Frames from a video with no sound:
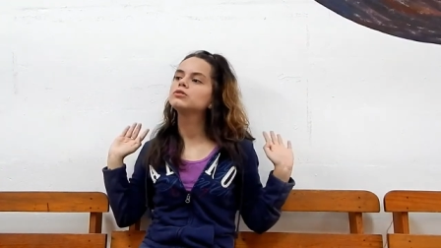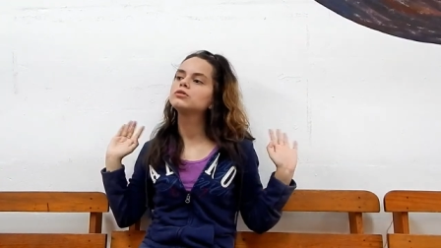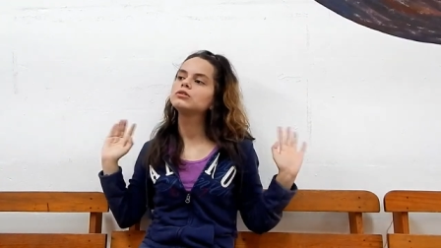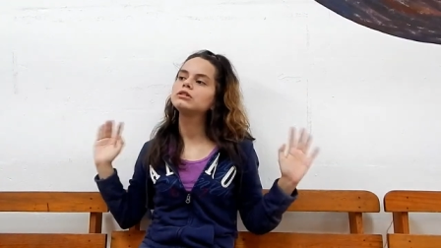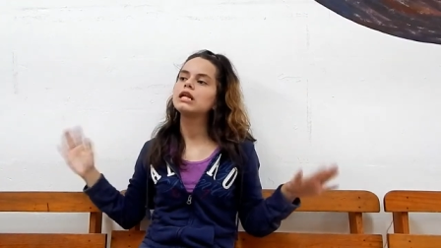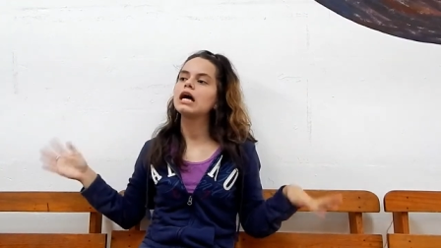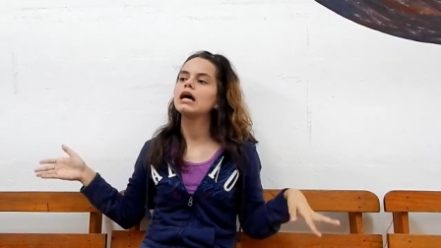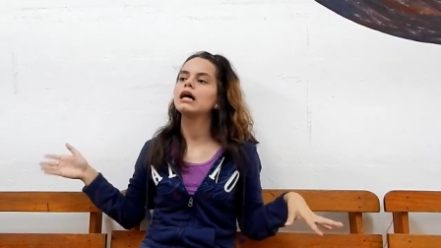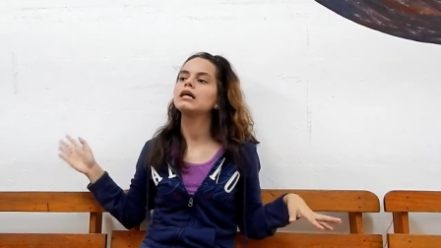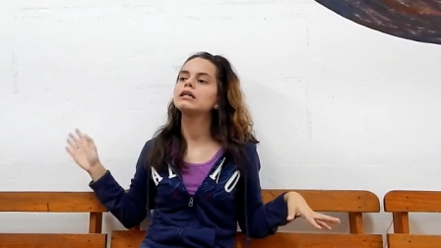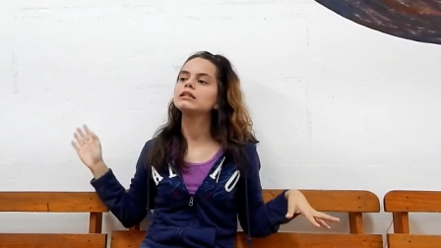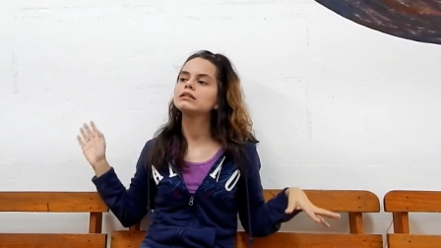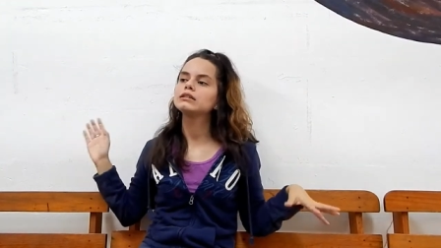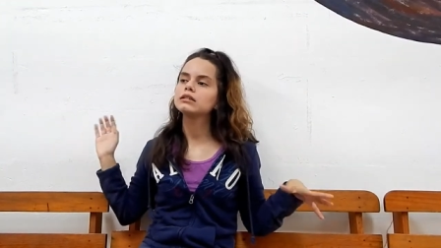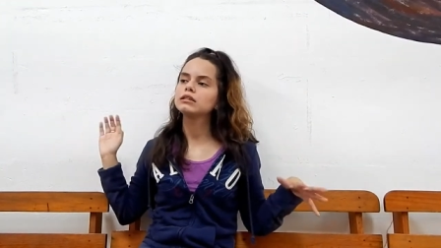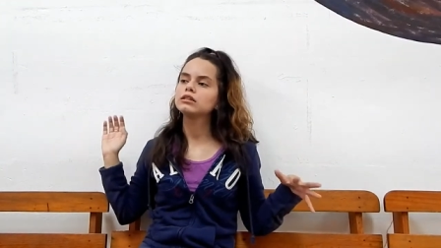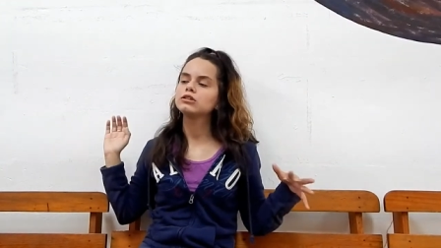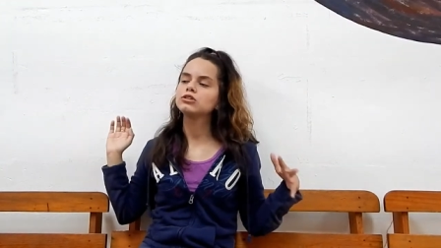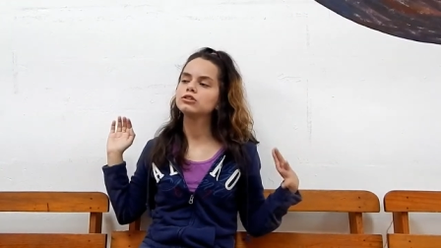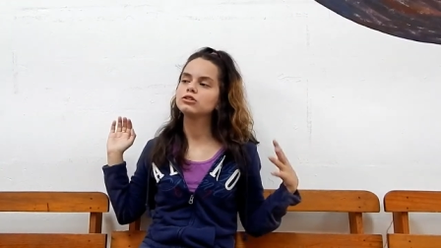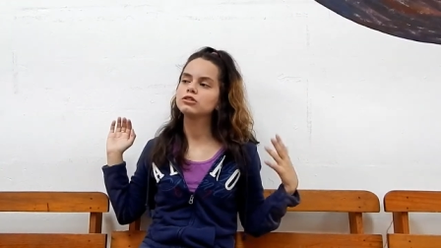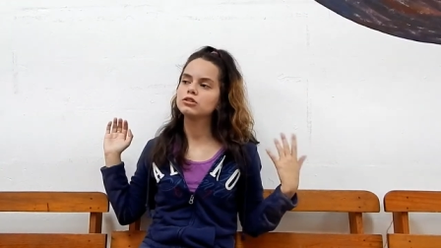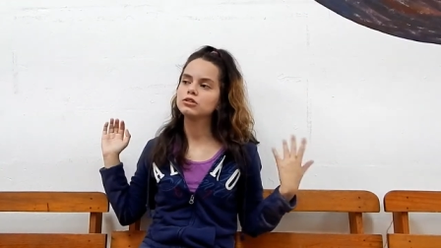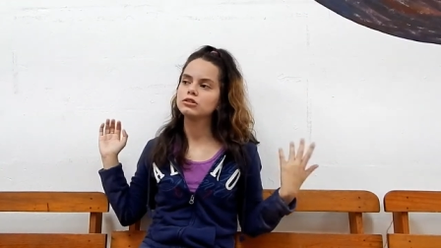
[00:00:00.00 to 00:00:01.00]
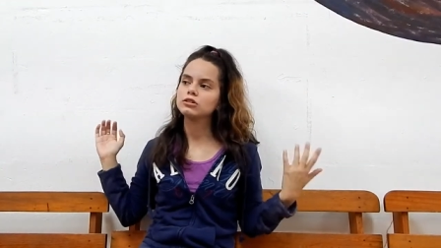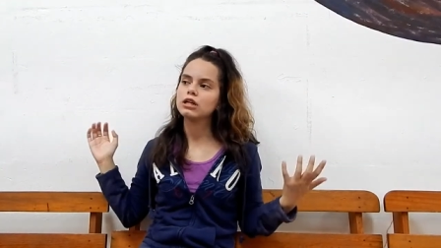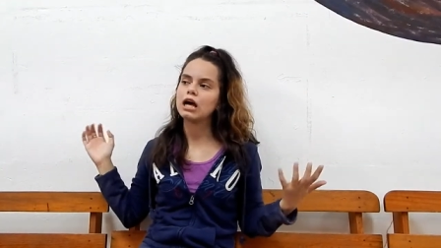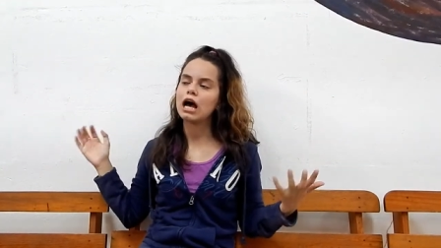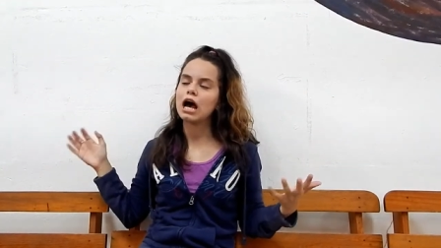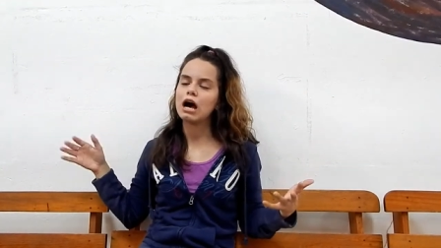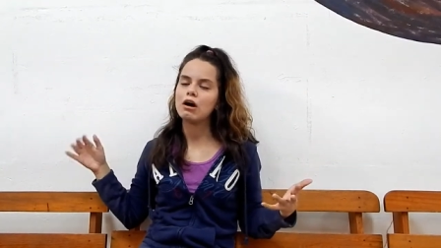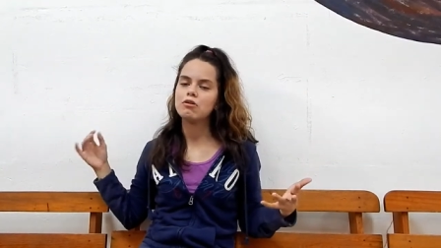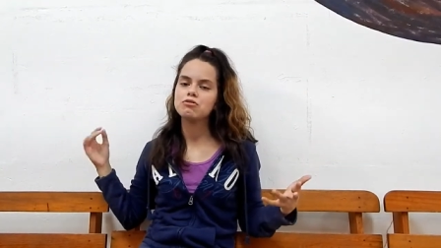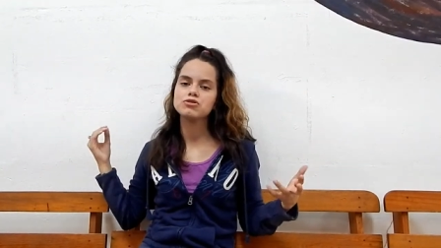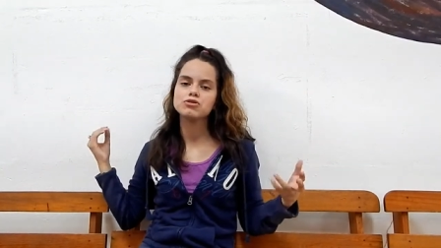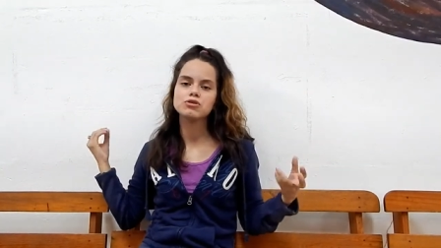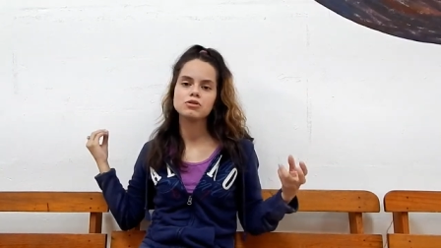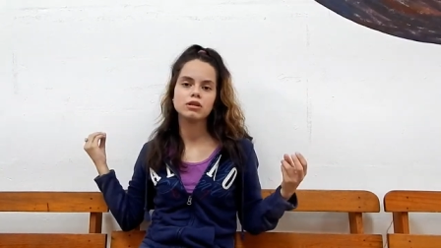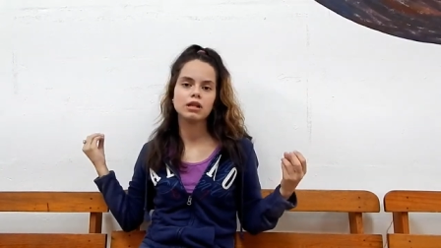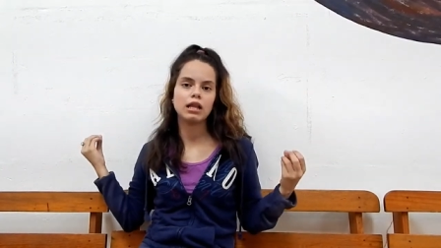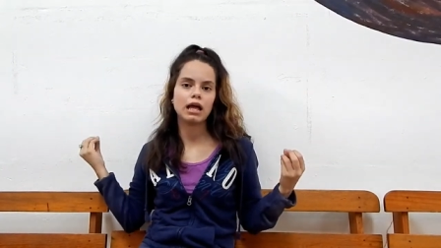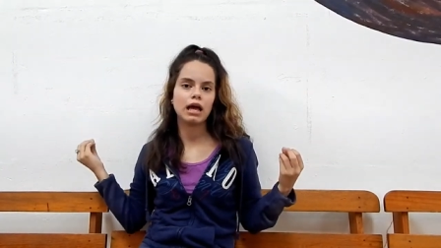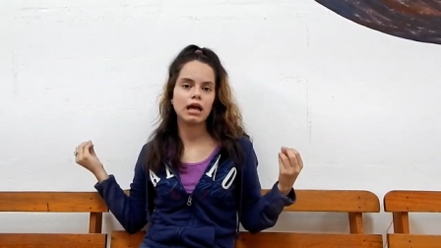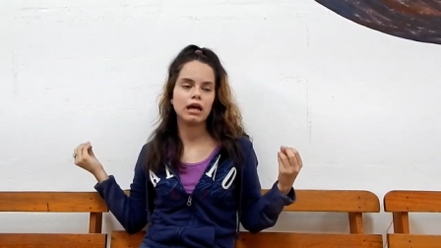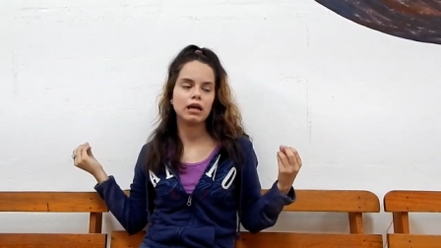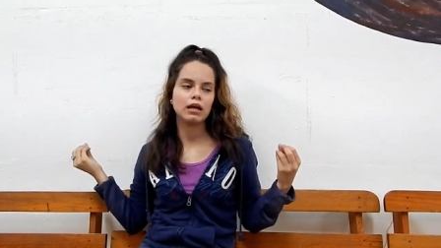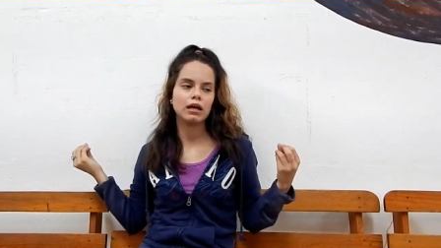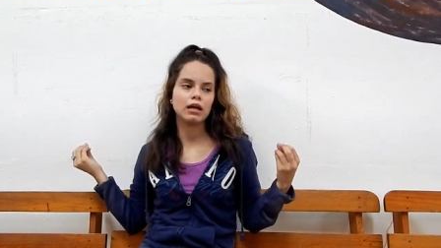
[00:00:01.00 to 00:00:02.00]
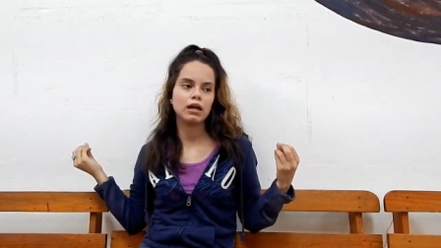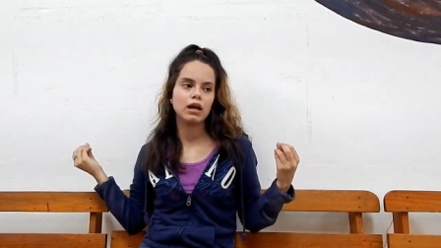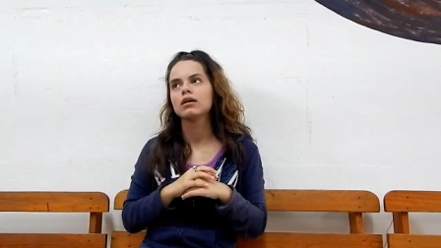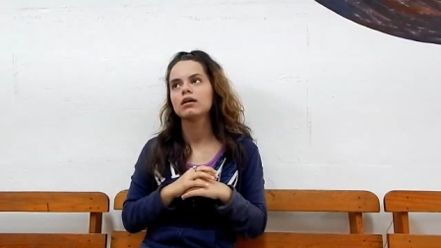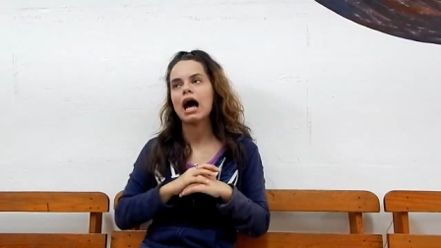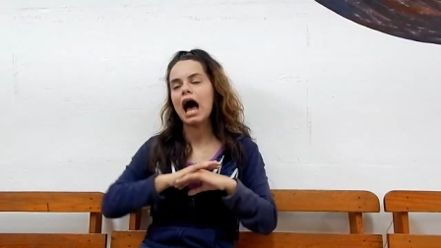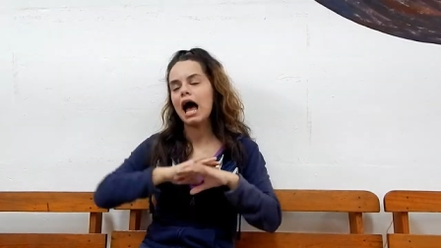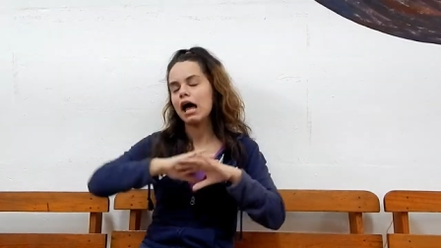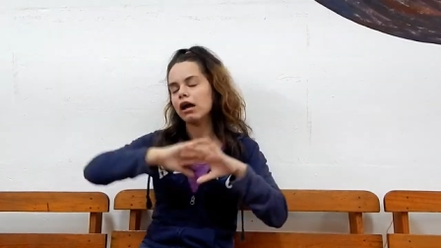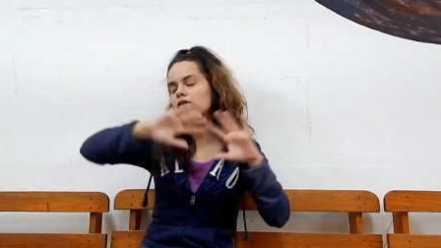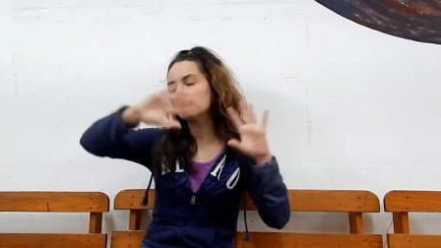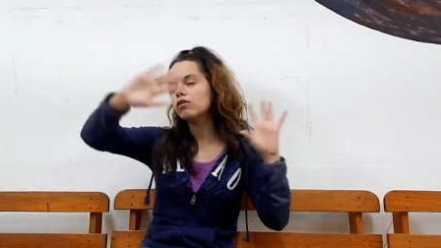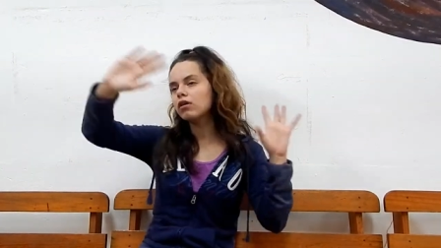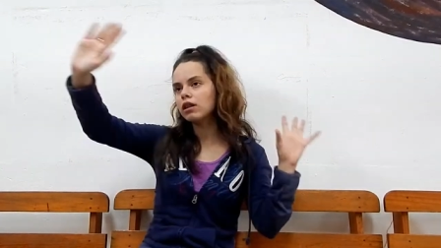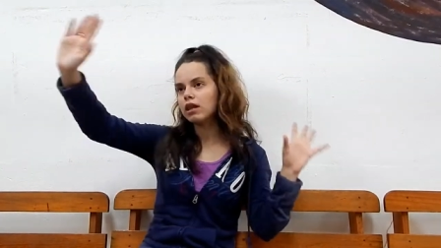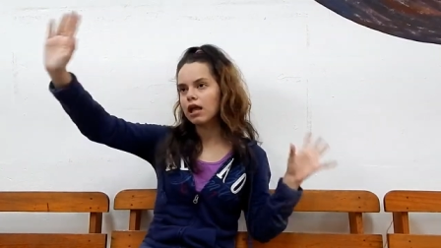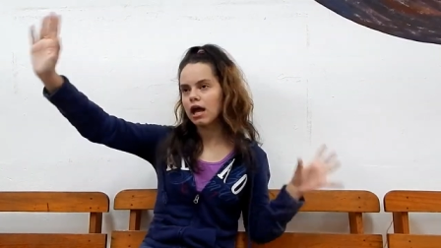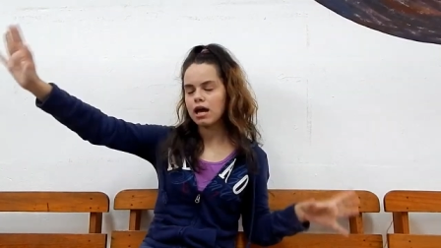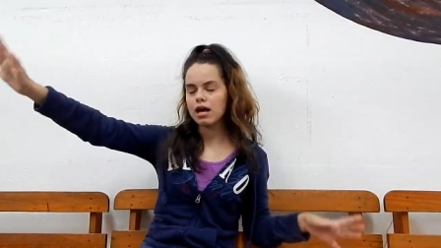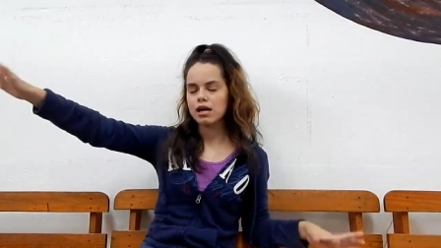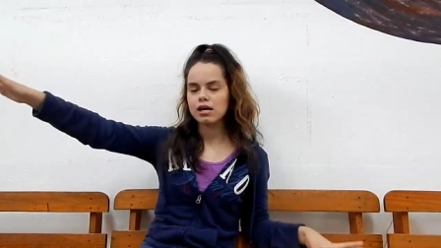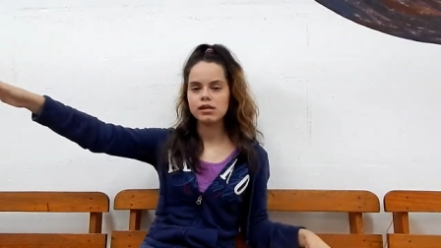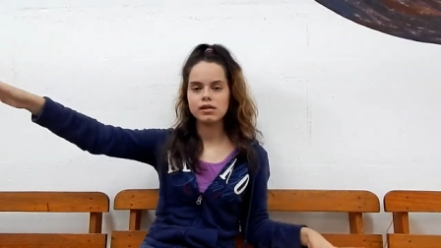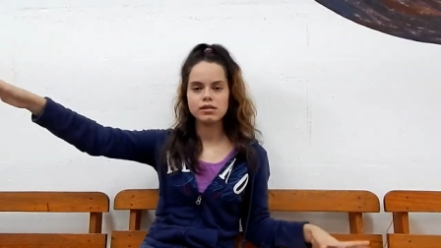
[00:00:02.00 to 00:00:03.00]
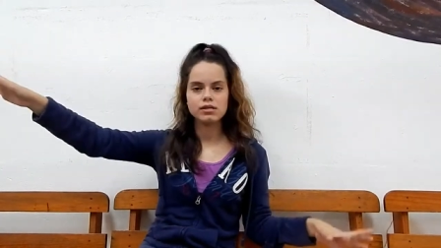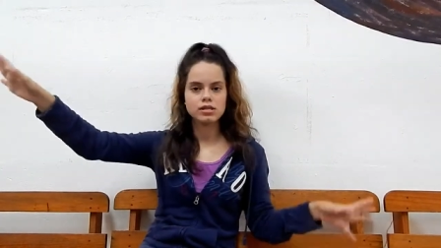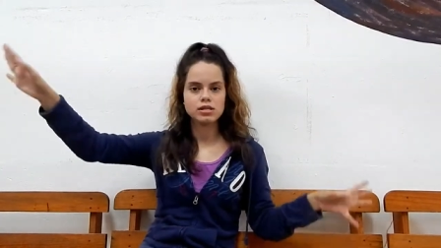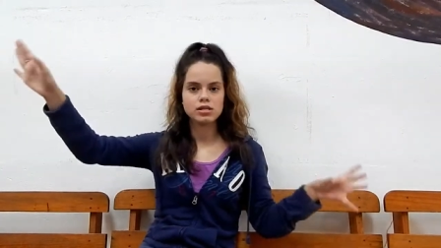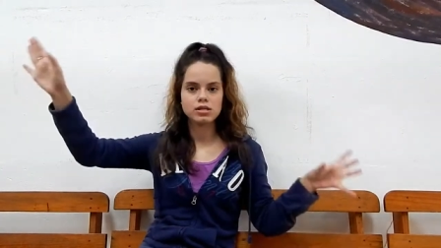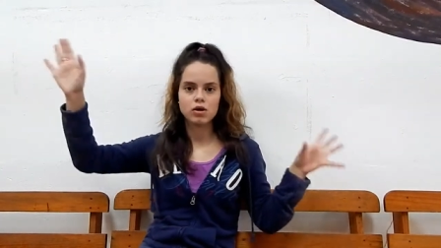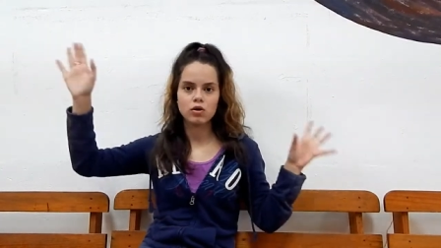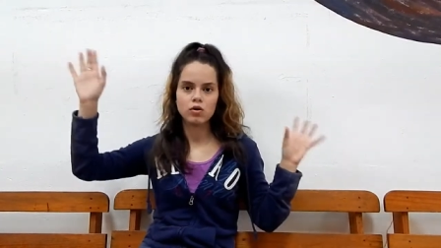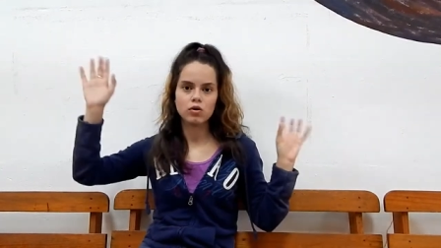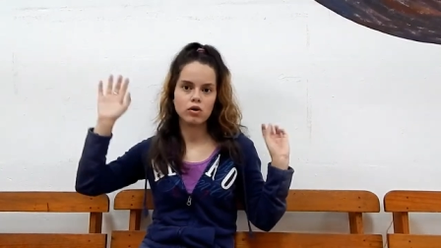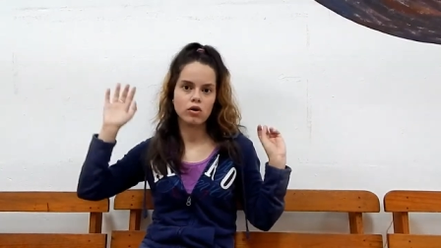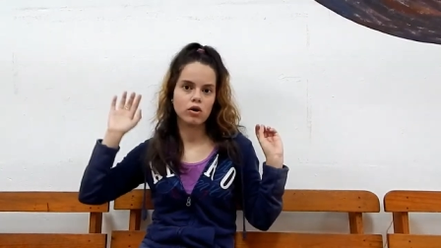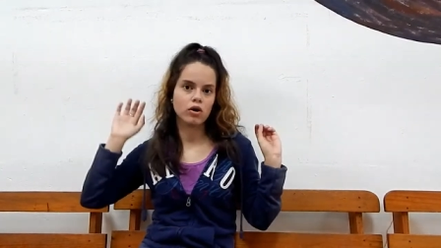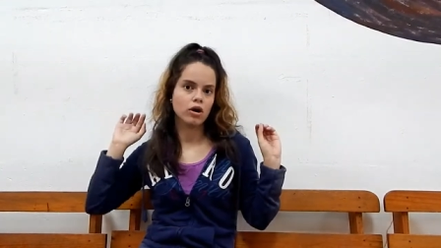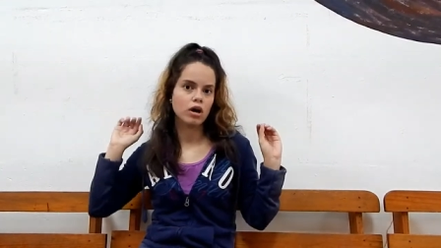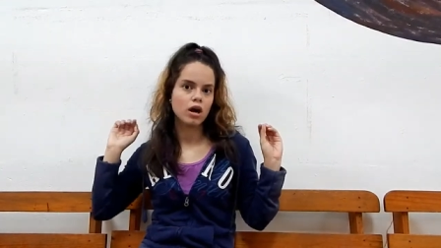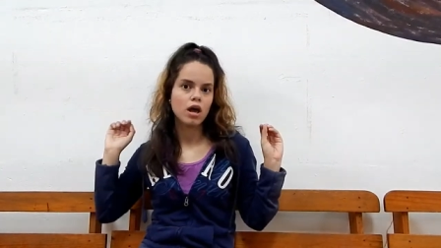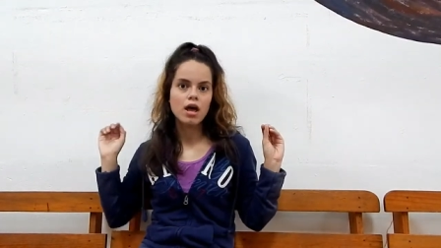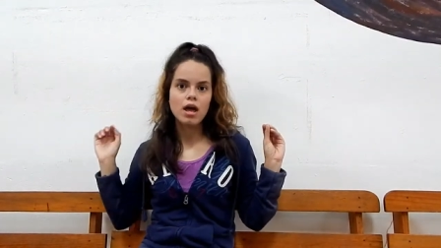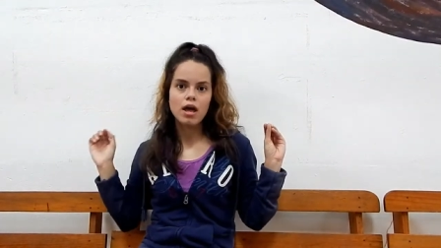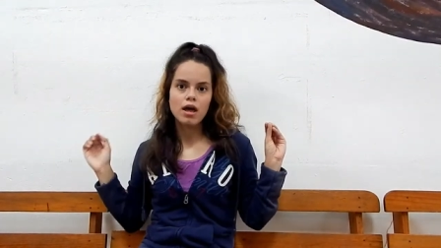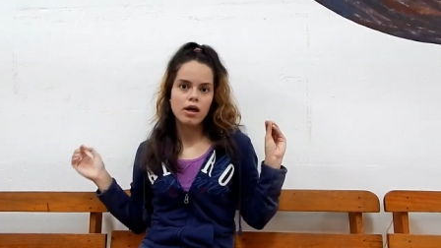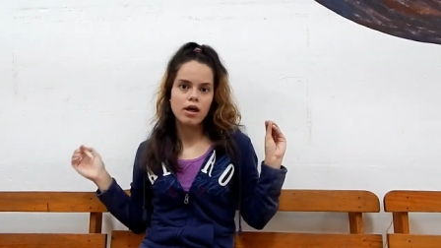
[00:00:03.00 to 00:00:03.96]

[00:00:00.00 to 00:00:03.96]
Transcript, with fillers: that you don't have to like idolize or